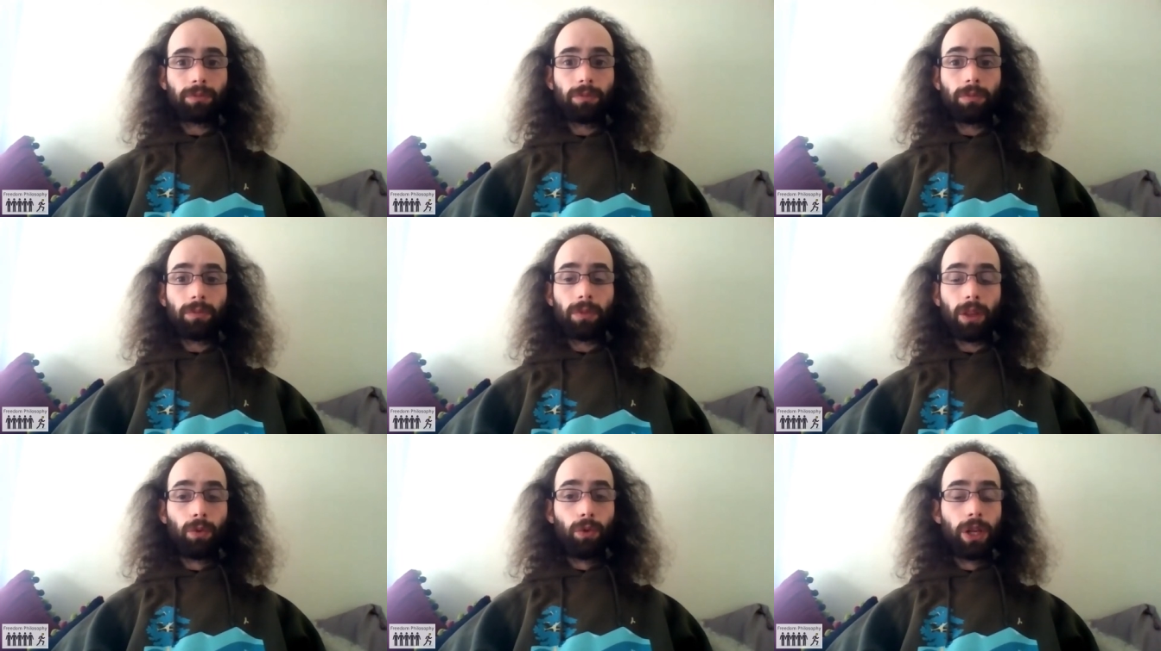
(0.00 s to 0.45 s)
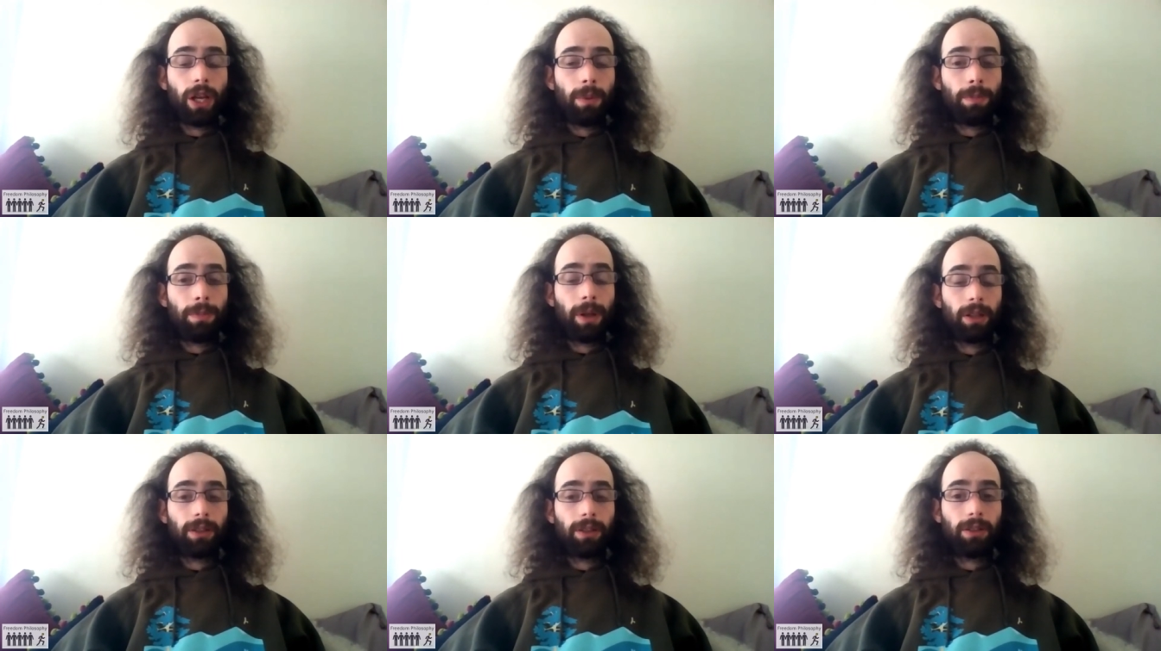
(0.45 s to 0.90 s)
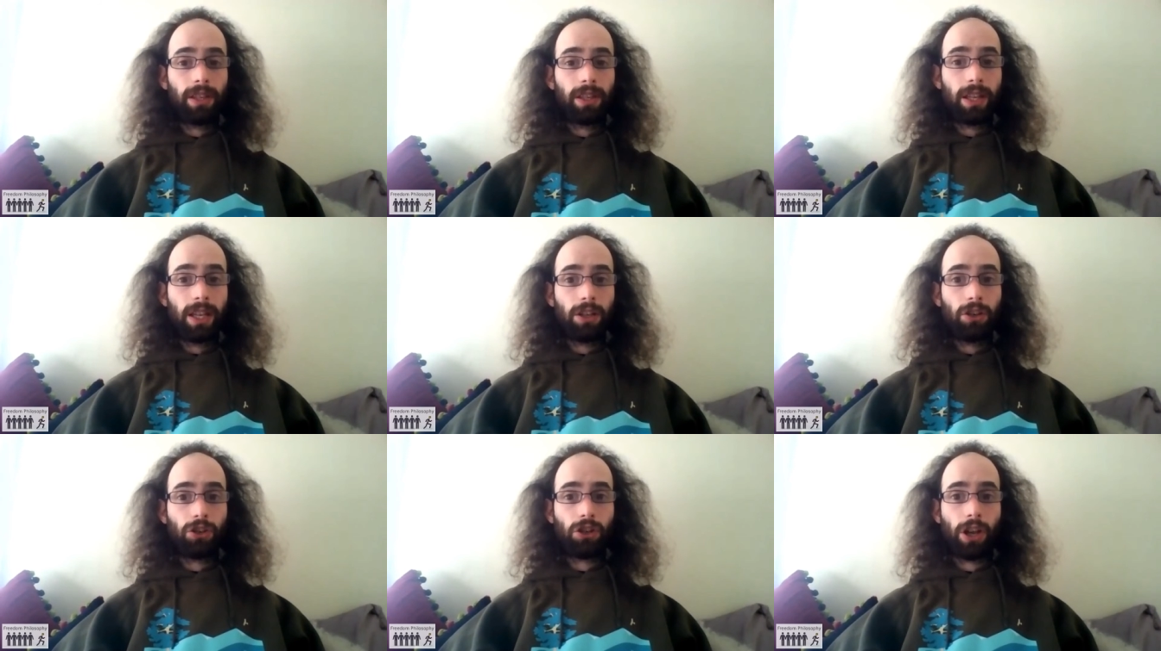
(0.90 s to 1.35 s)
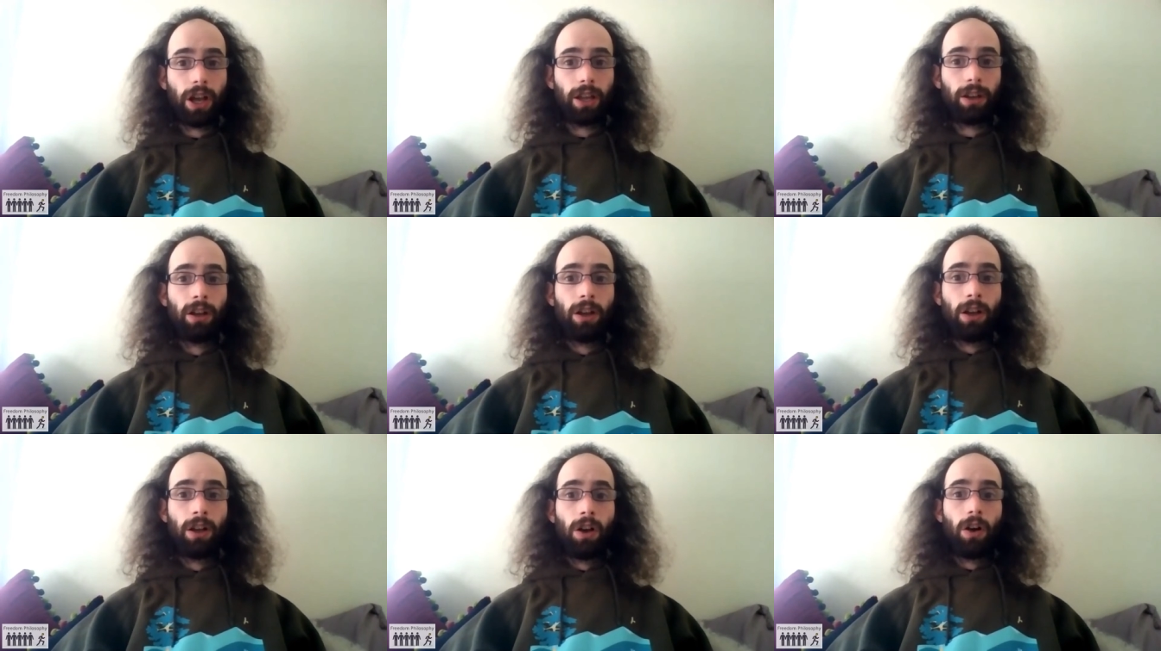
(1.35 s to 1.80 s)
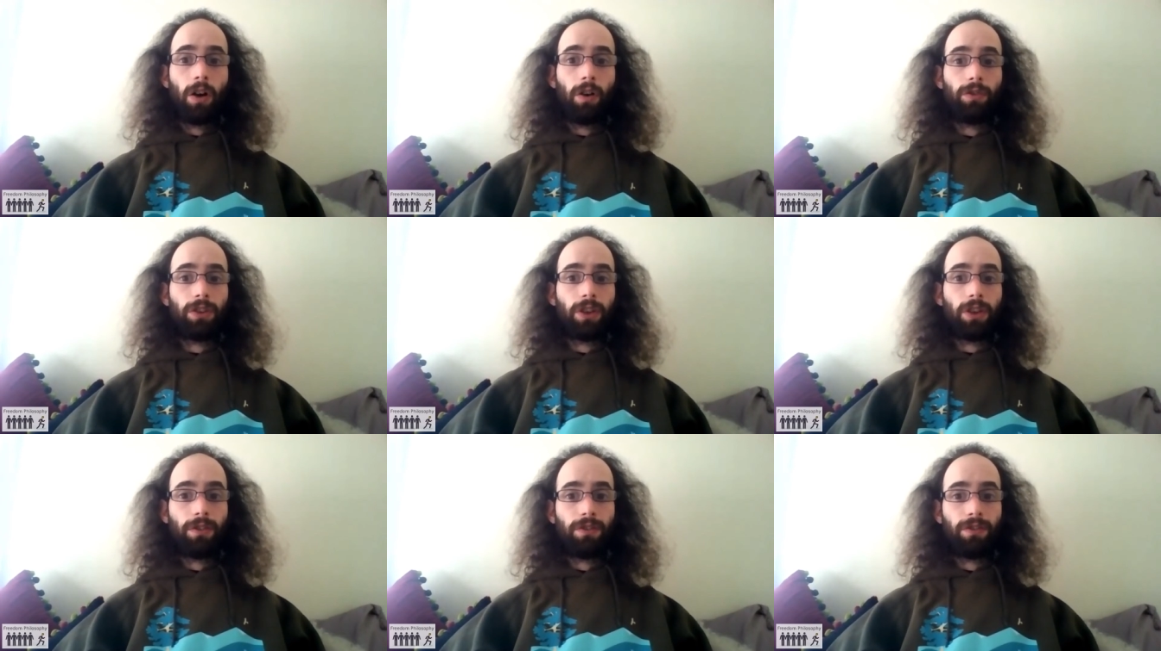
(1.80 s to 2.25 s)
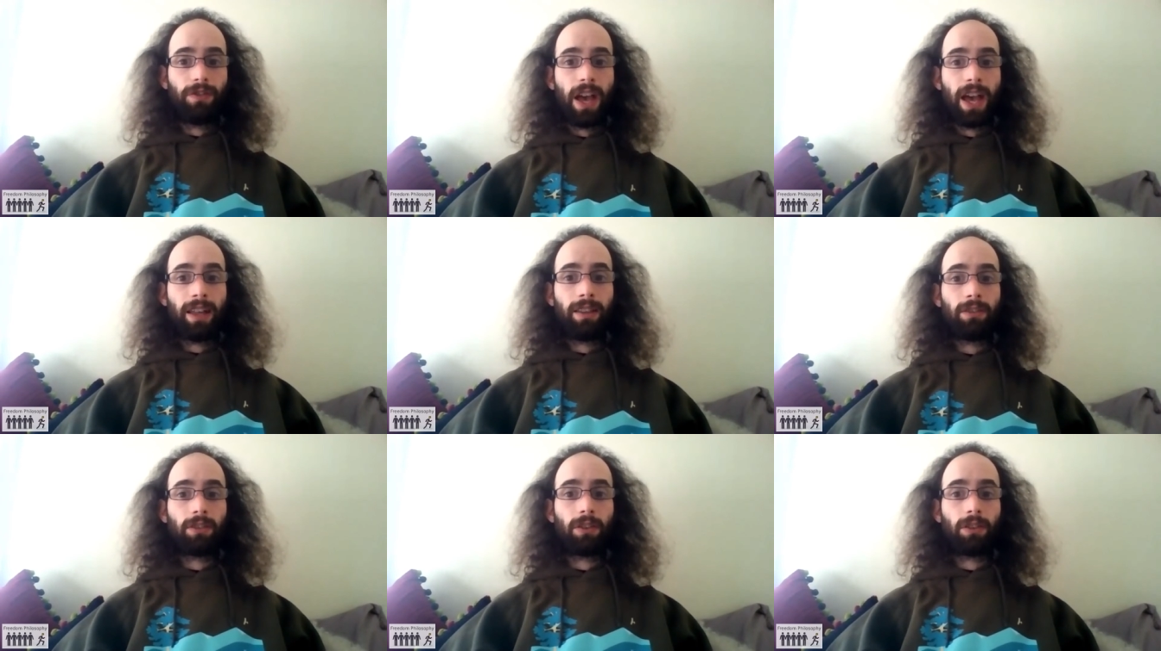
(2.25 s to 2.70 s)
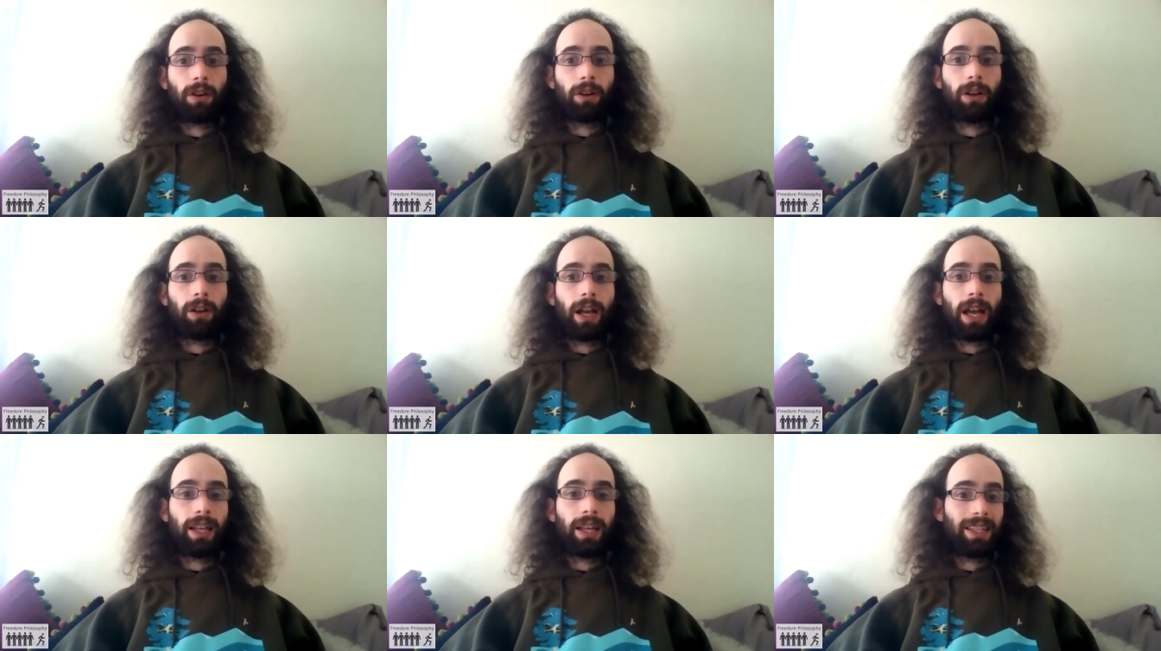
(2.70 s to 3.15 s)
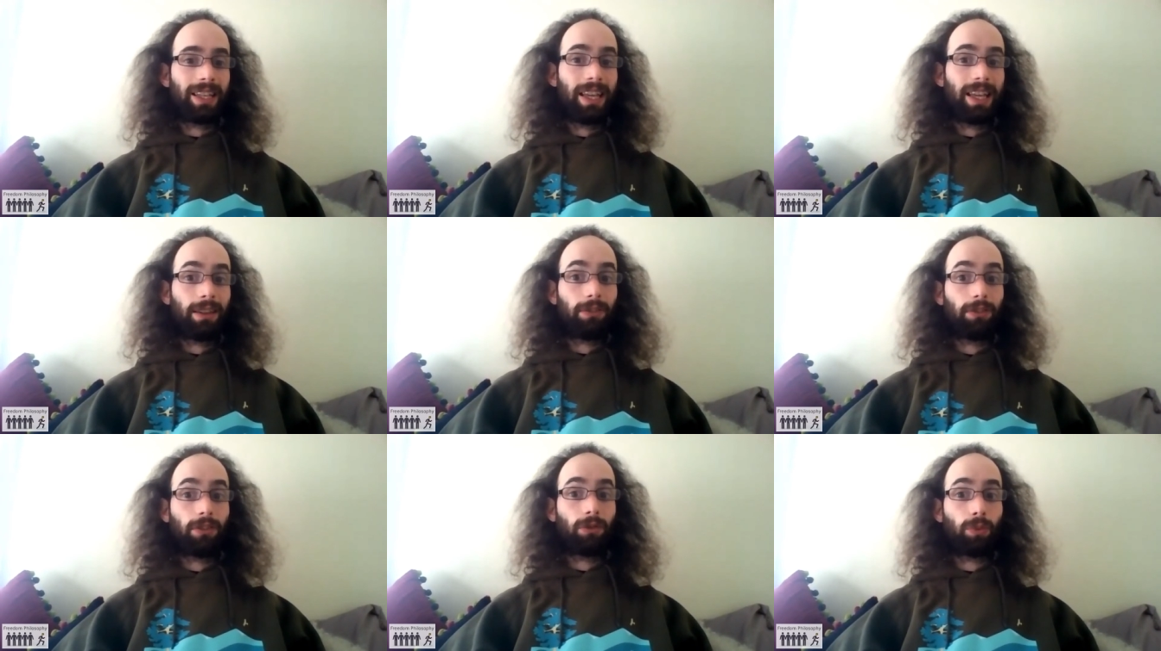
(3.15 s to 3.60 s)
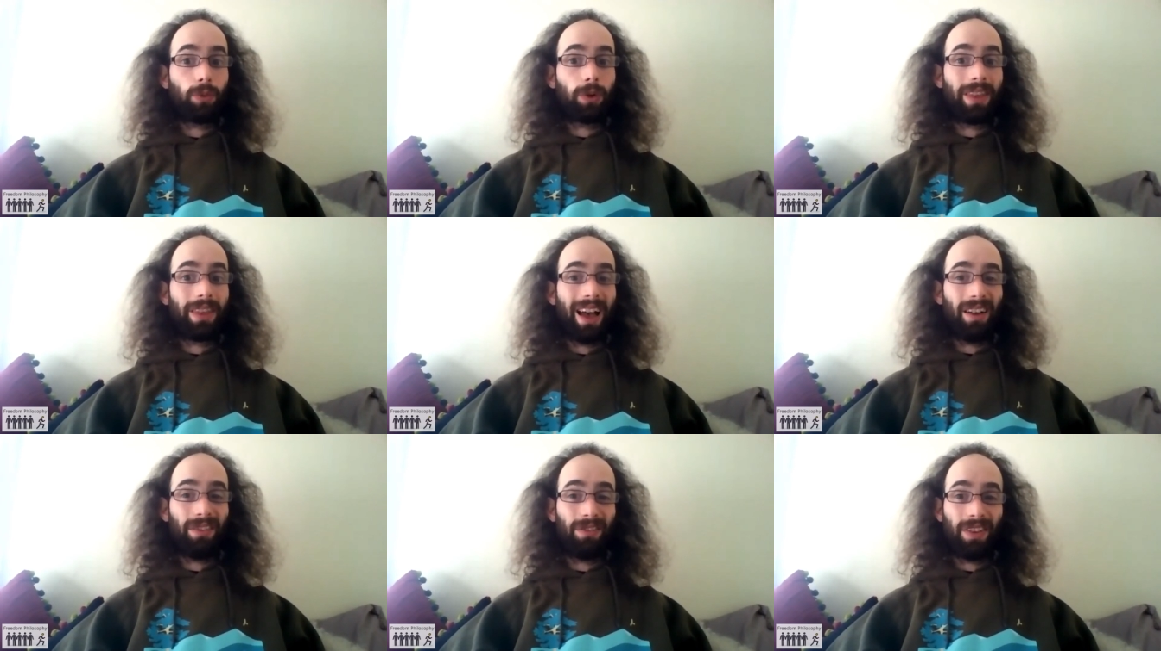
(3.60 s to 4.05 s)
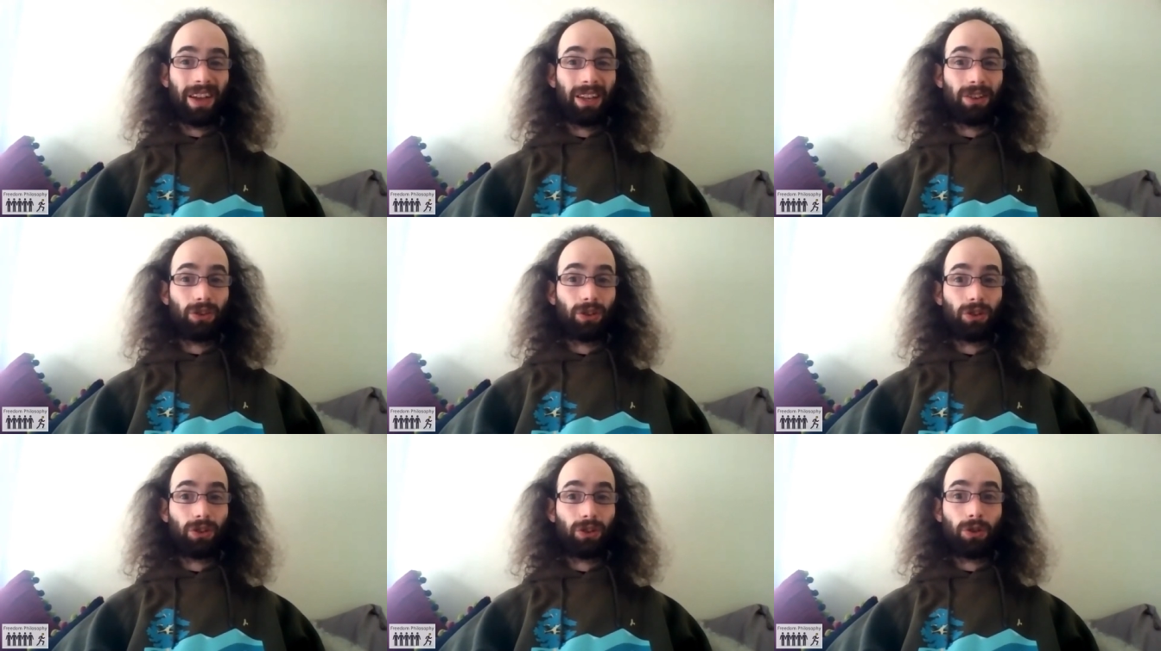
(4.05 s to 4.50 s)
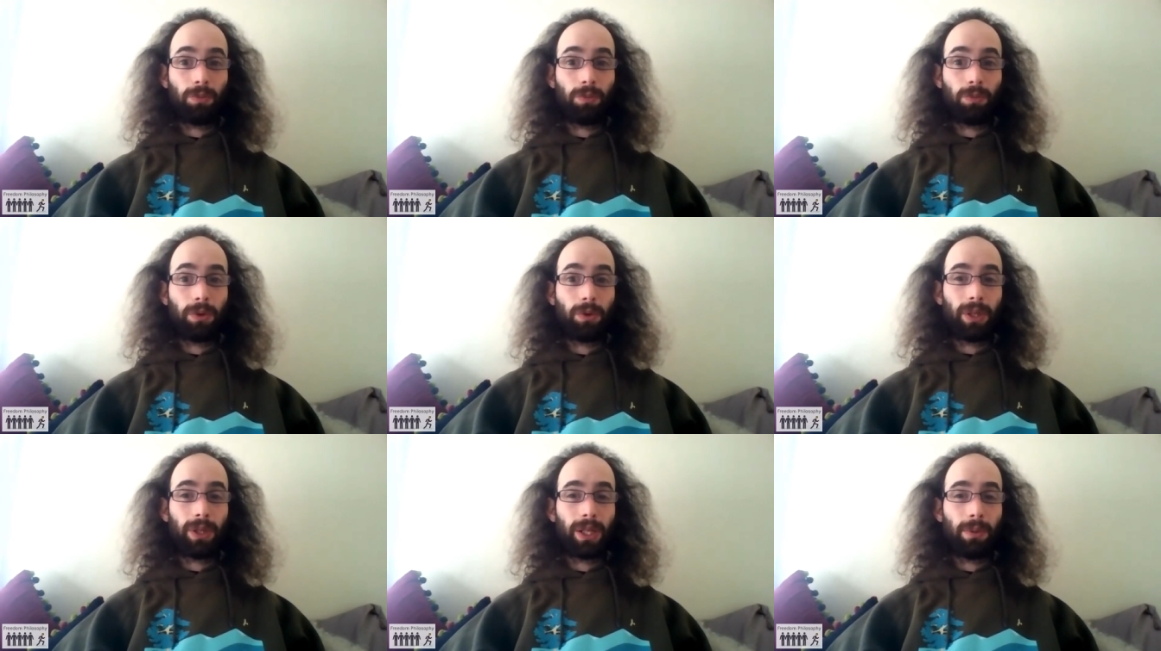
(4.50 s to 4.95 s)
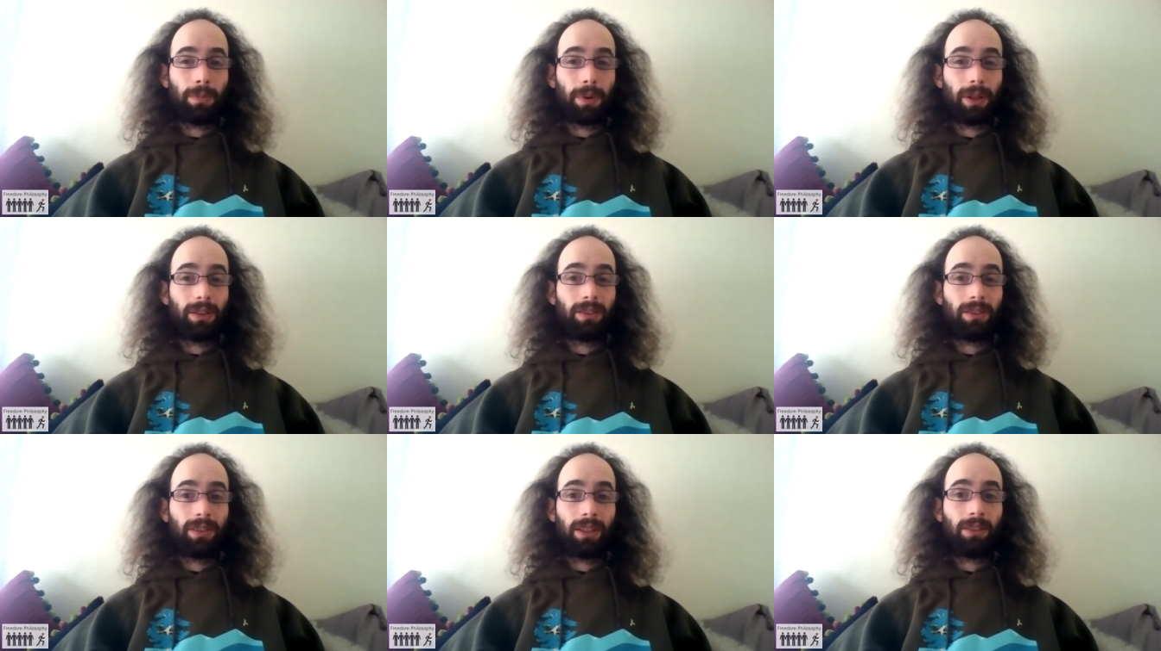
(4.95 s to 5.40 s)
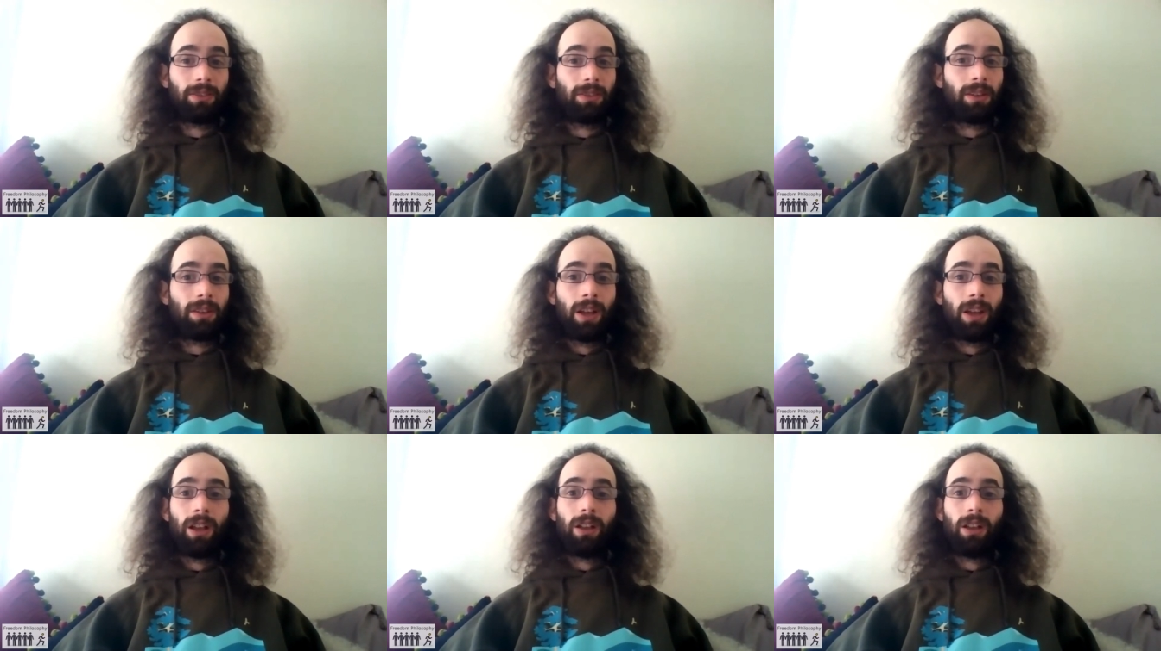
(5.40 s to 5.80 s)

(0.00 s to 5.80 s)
rehabilitation of the offender in cases where that offender could be rehabilitated.